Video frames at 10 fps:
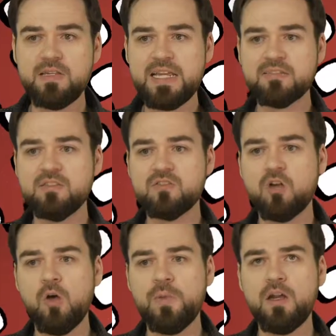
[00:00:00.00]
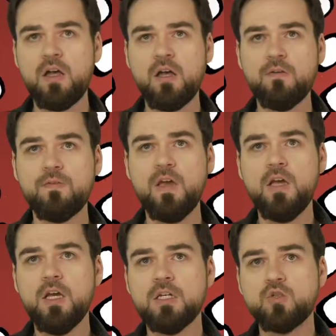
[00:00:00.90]
next installment of,
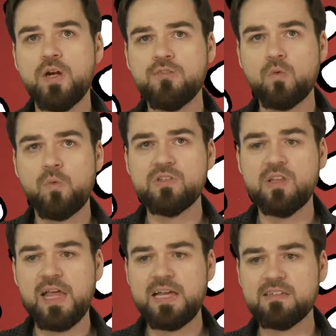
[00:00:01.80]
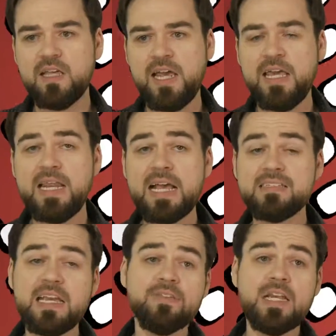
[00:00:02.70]
Transformers The Last Night. It has
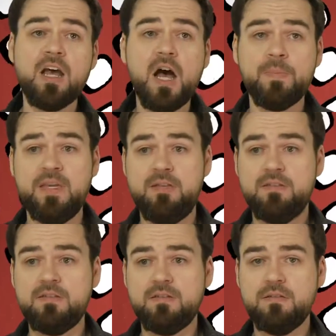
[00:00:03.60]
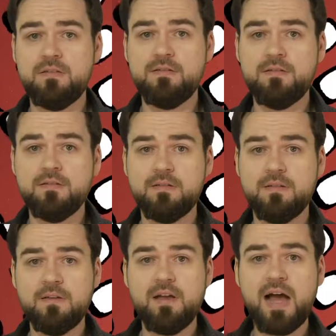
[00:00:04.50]
Anthony Hopkins.
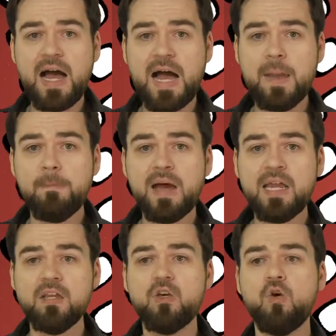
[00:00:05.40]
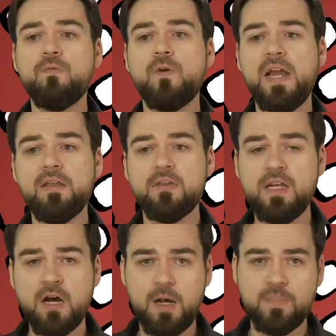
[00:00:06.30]
I might go for Anthony
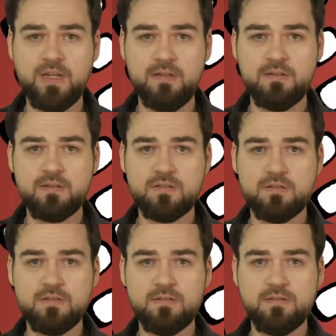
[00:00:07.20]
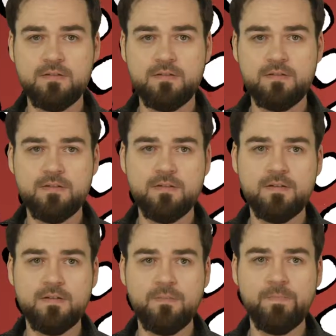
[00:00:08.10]
Hopkins.
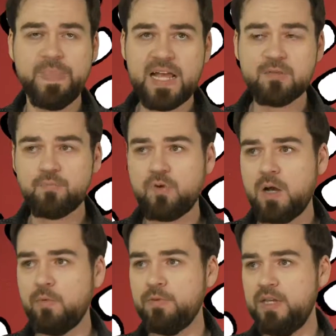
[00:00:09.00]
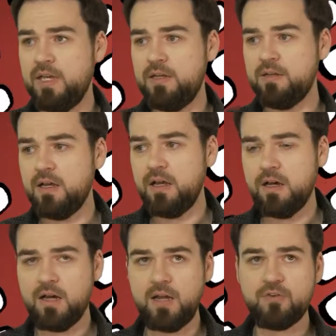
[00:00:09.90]
That's probably it.
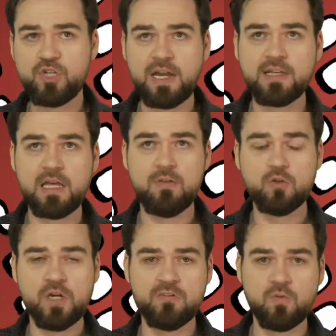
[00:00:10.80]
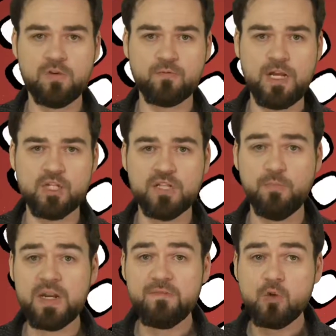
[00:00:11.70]
I've checked out of the Transformers franchise,
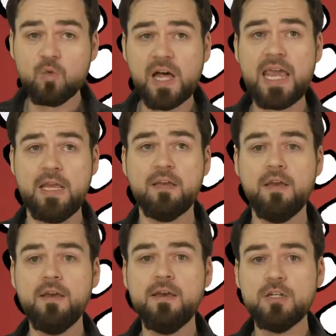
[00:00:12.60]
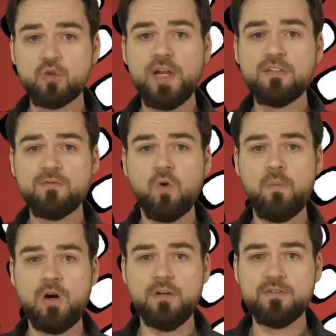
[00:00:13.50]
but if you like
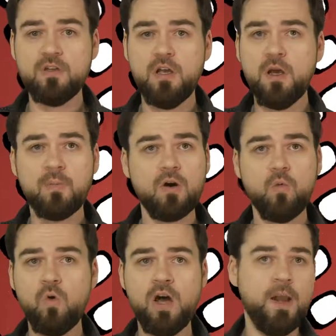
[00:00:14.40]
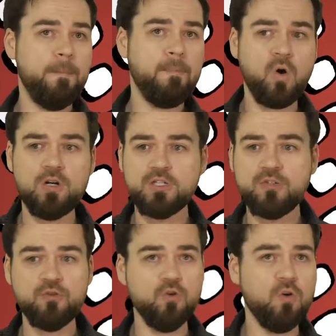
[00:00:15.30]
Transformers, Part 1, Part
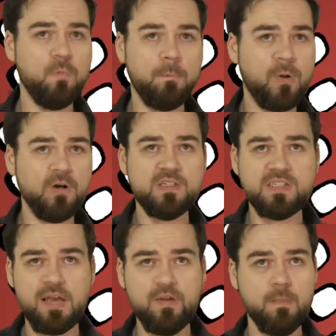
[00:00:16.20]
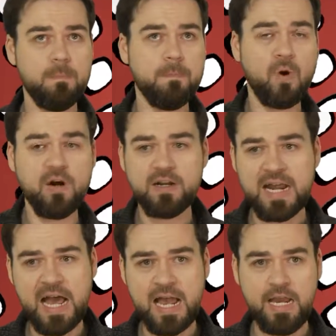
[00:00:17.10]
2, Part 7, Part
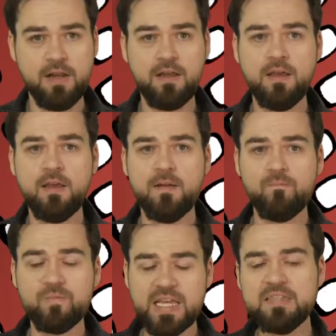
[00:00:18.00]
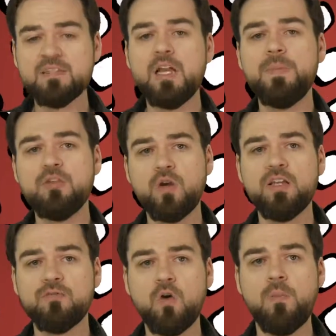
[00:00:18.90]
9, it's going to be
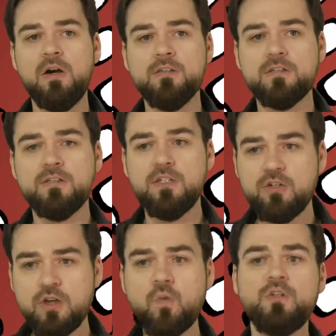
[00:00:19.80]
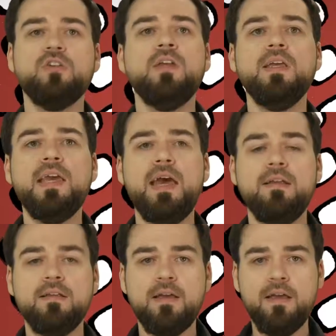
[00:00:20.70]
Transformers. You know what you're going to
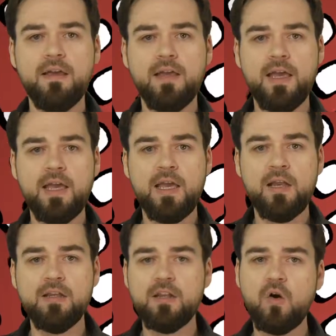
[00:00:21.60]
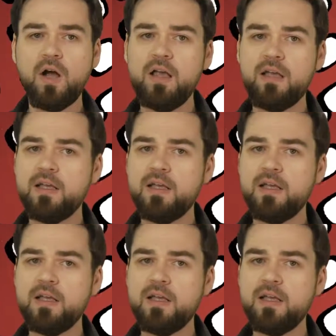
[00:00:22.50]
get. And, you know,